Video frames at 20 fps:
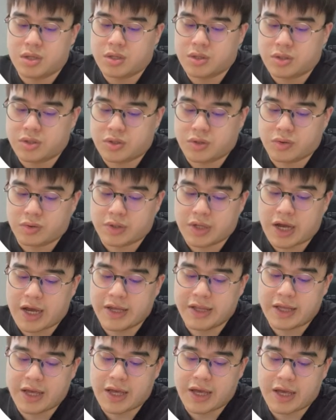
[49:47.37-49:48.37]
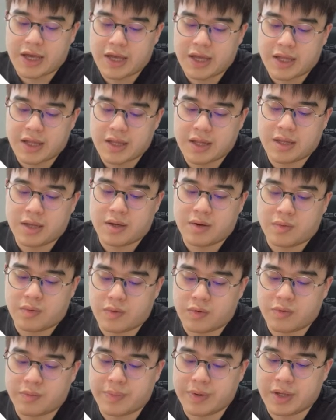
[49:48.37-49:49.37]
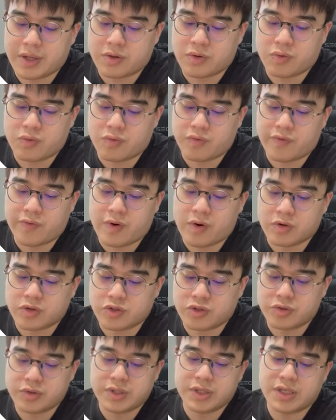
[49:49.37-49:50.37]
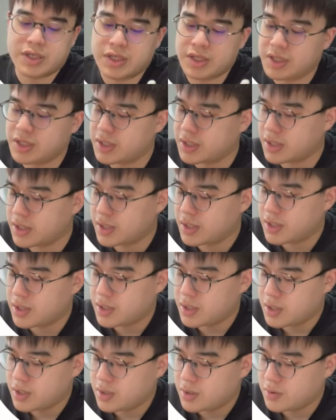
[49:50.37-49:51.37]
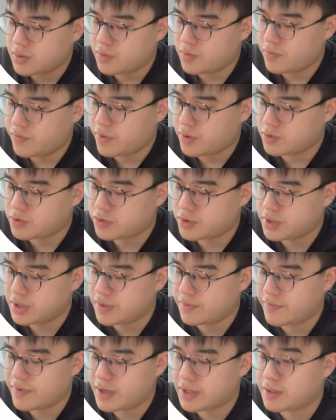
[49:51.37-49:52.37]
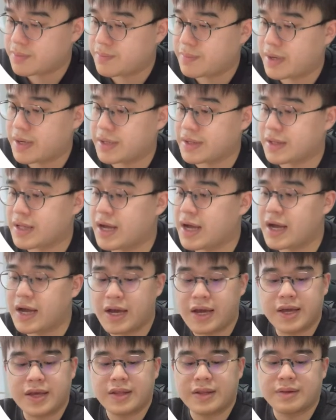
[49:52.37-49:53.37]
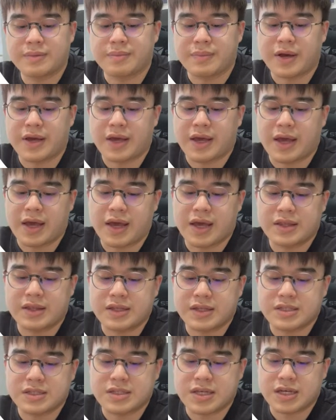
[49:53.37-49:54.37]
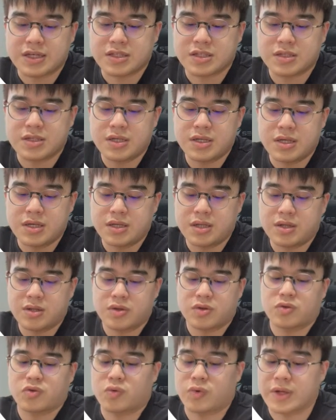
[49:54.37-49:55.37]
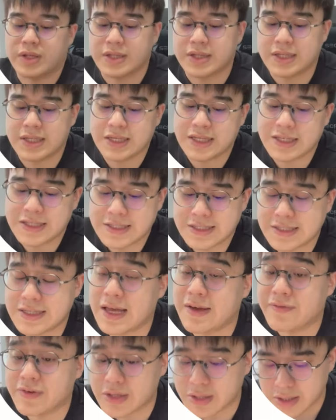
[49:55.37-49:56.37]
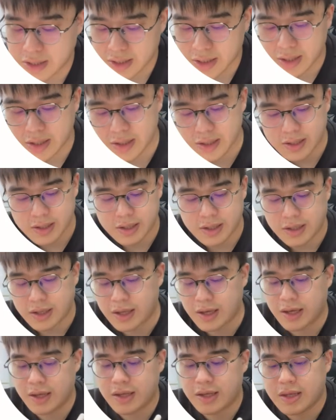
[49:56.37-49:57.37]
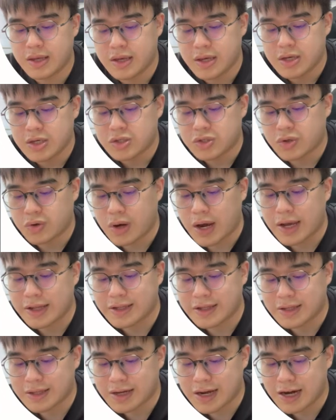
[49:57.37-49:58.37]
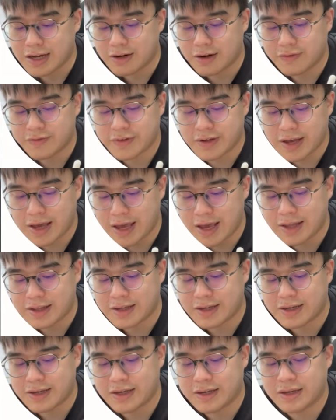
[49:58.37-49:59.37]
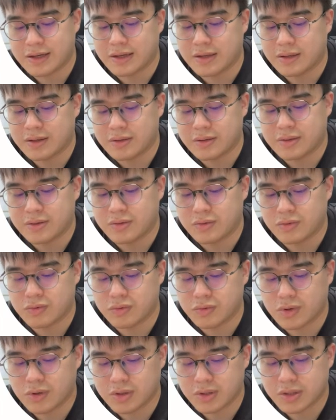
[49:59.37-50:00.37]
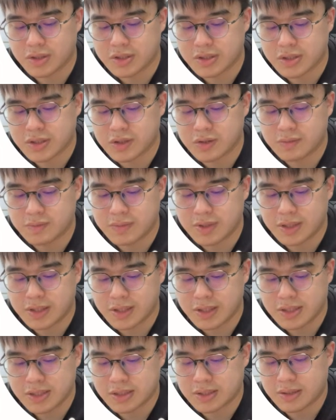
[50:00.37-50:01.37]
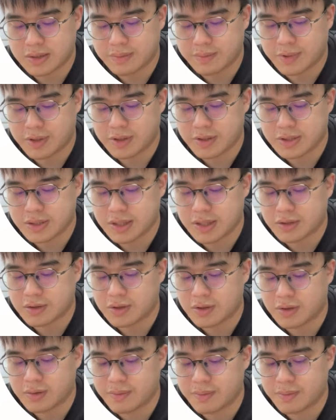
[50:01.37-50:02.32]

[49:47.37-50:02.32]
So 9n will be 243. 243 divided by 9, my n is actually 27. Okay, so I didn't cut off the end. Do not assume this because they are not